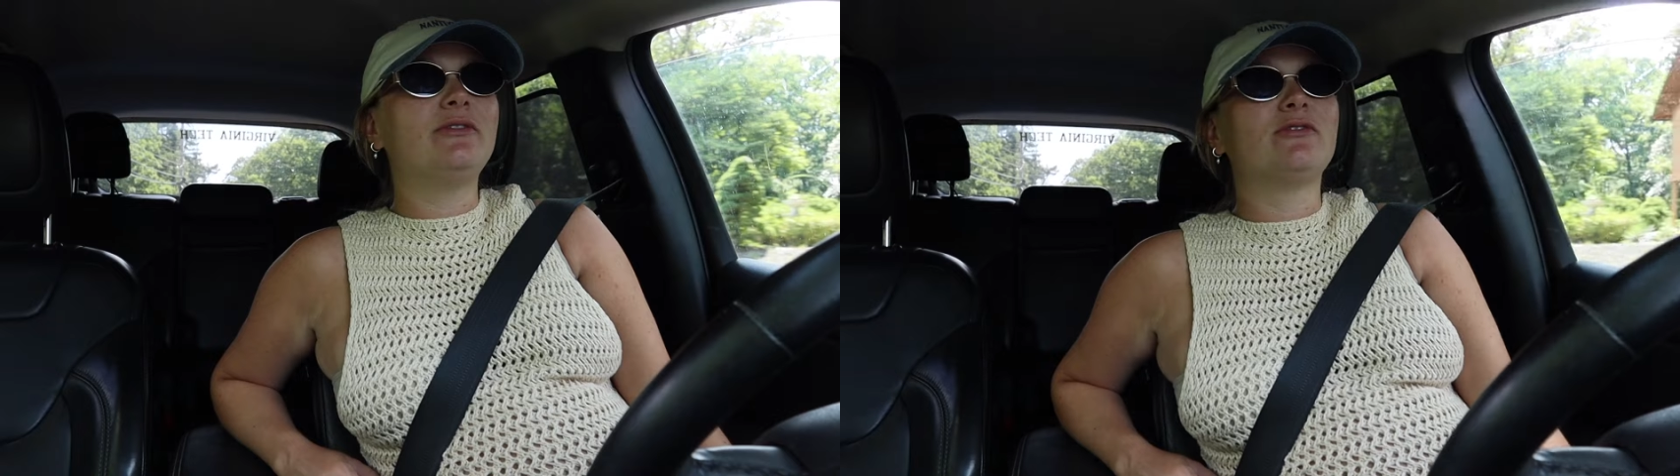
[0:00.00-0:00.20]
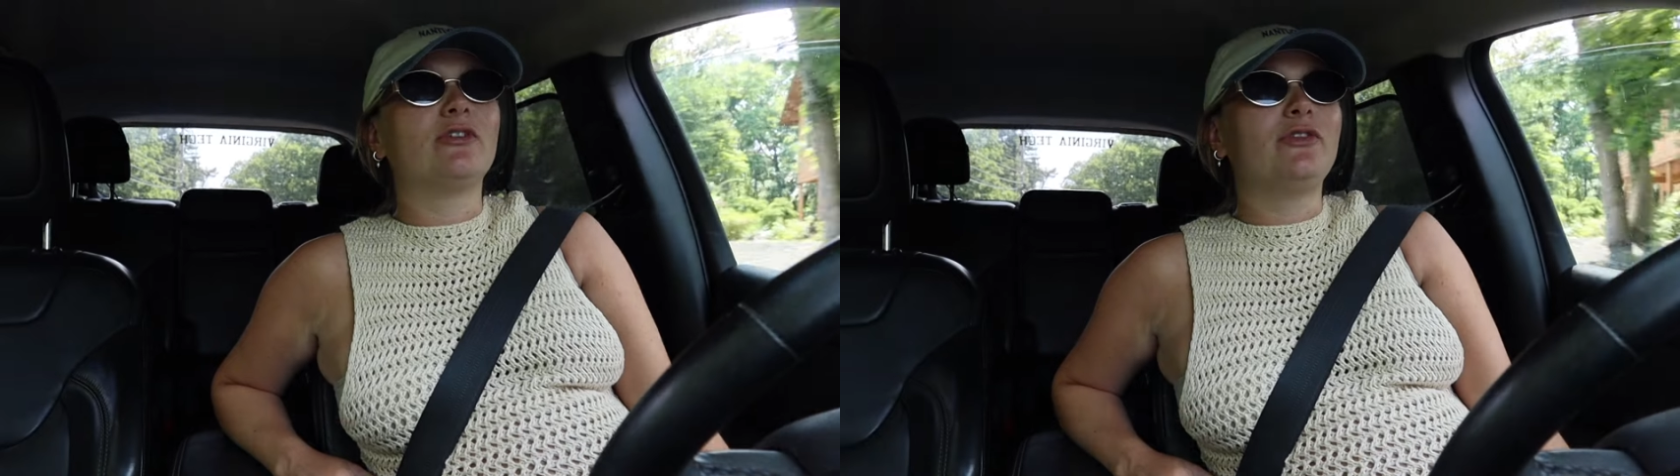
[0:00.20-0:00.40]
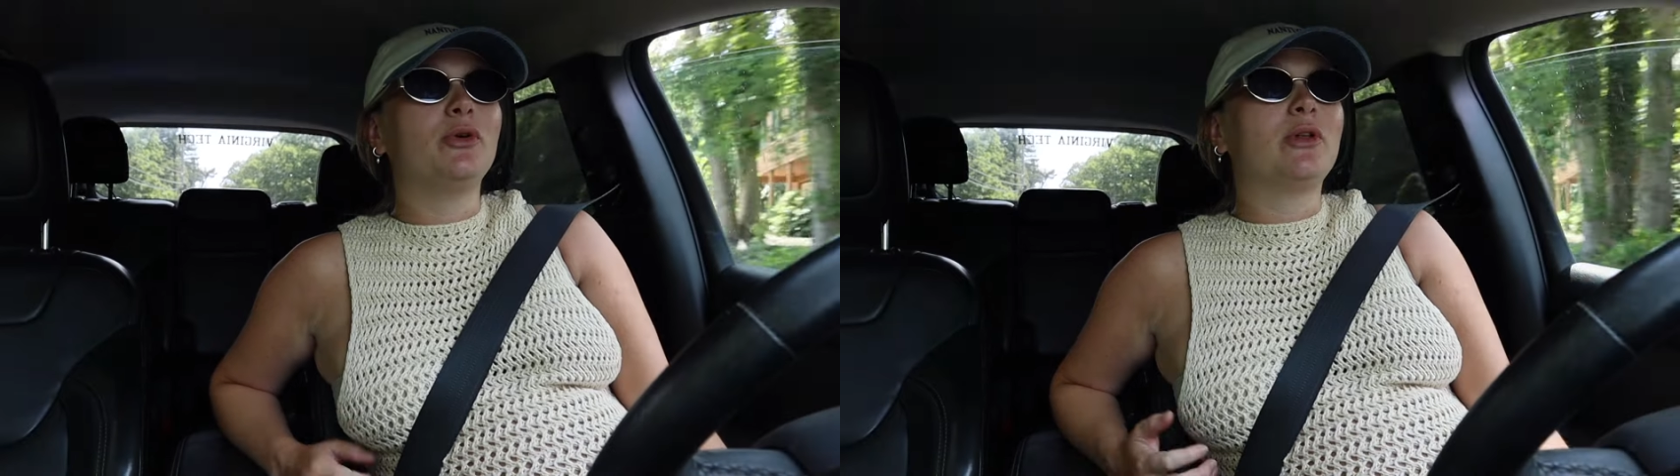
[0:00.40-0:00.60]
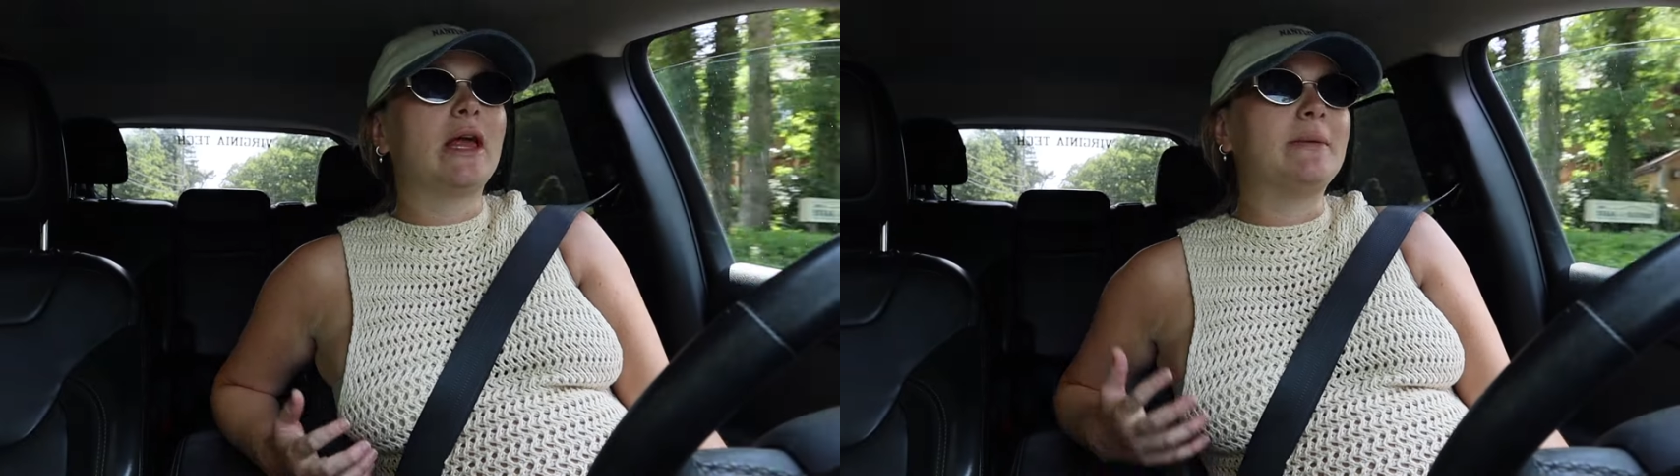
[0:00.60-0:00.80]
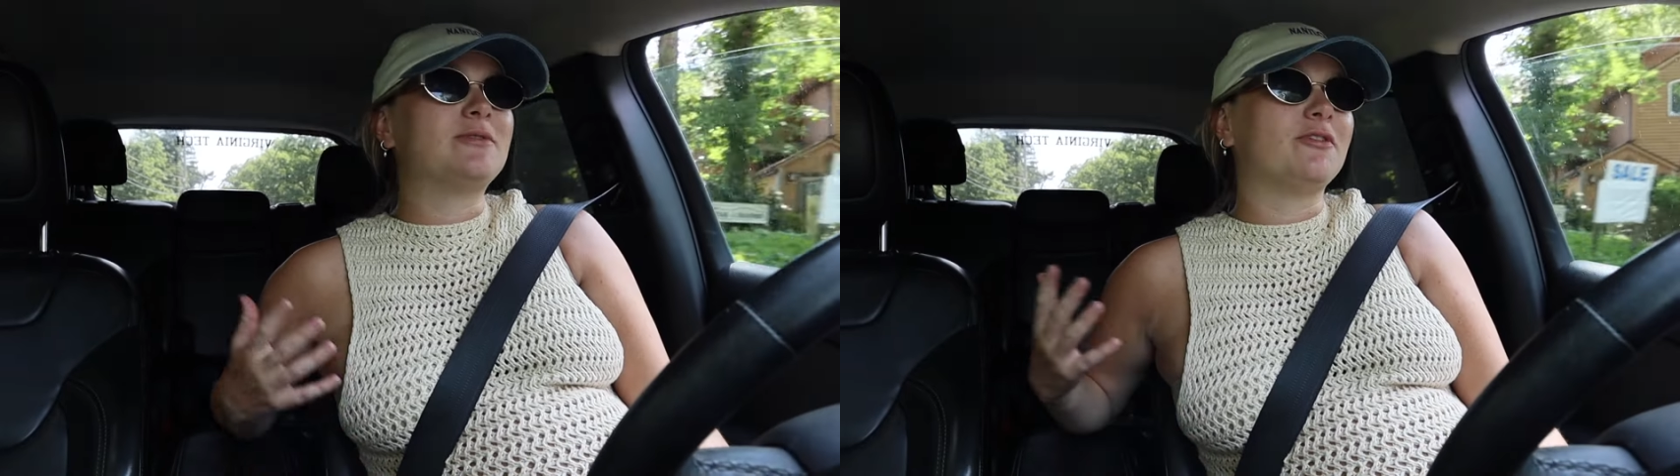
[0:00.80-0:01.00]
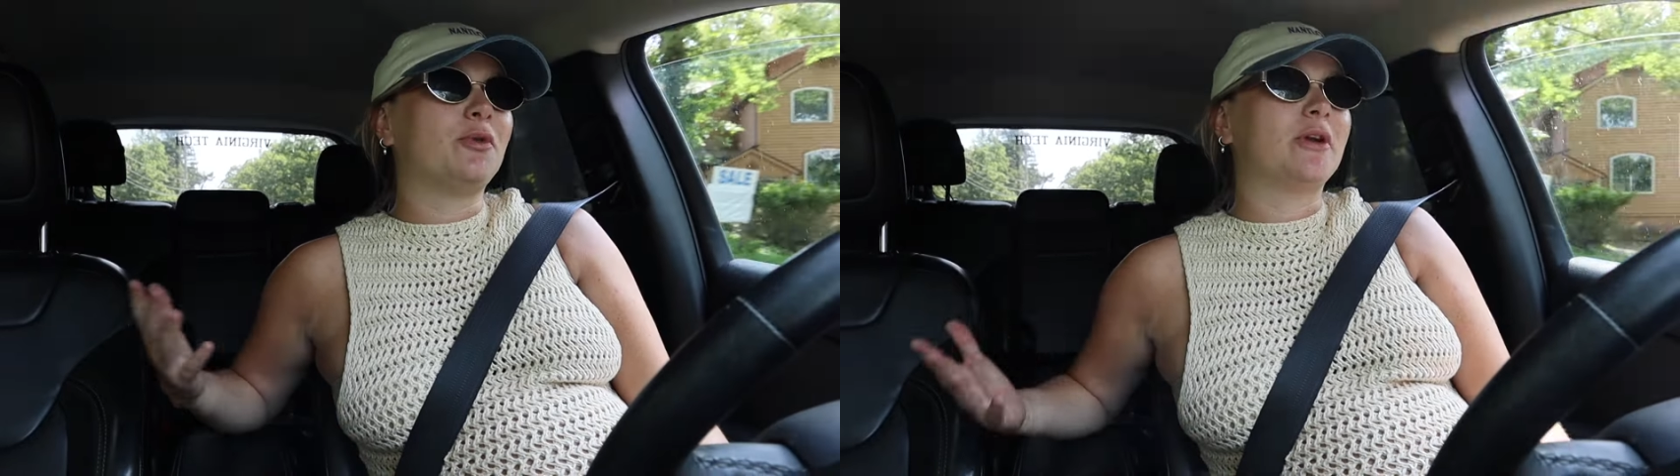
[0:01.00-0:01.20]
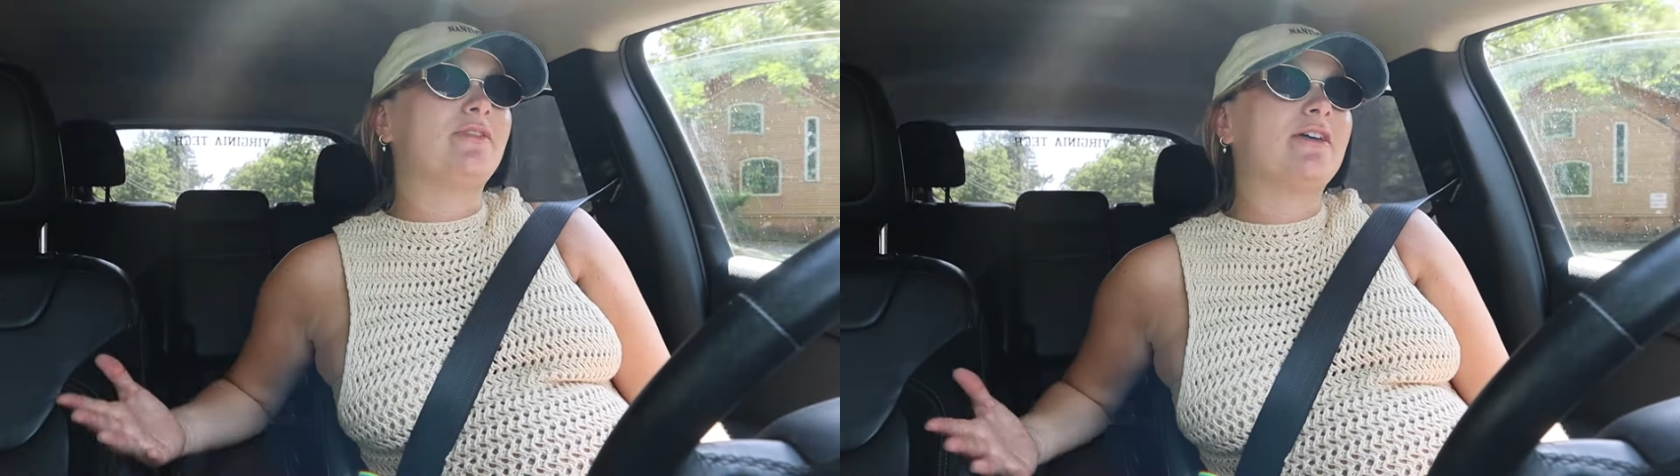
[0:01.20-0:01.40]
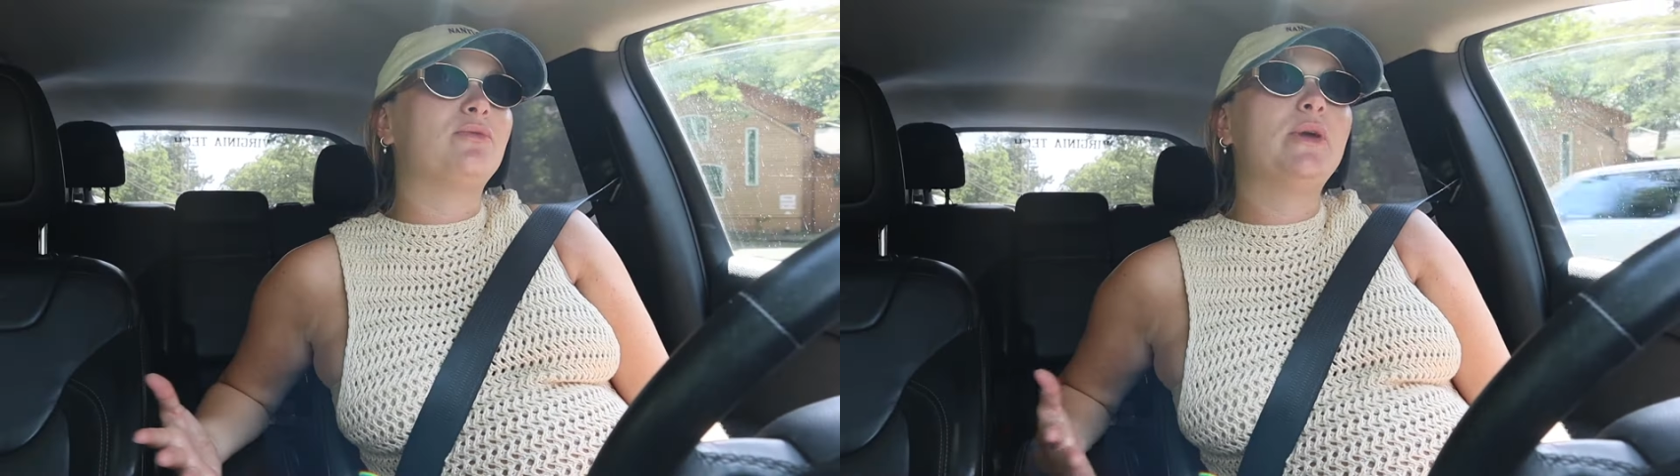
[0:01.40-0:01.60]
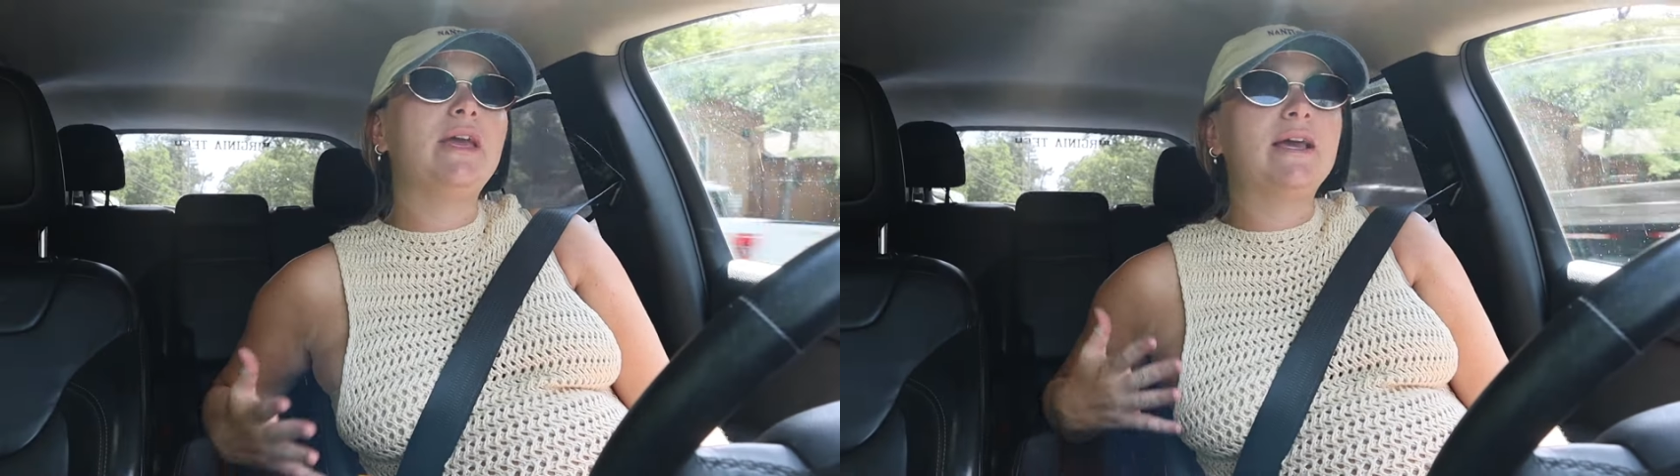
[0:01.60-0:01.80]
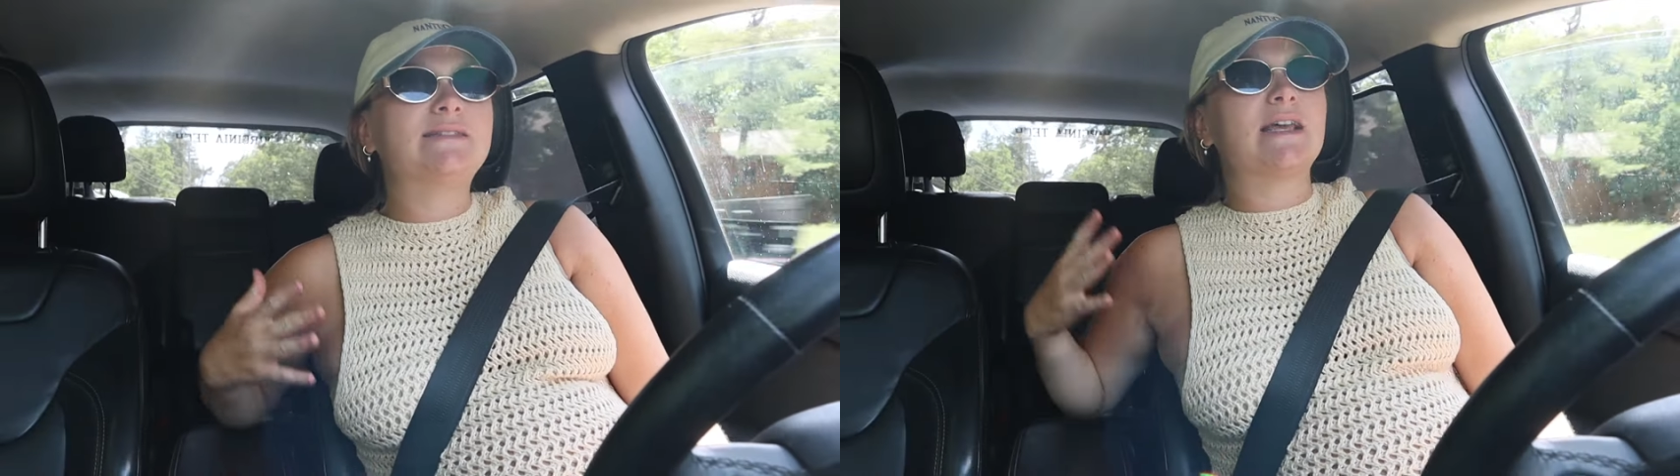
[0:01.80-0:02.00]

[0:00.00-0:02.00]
even review claims for 4 to 5 weeks.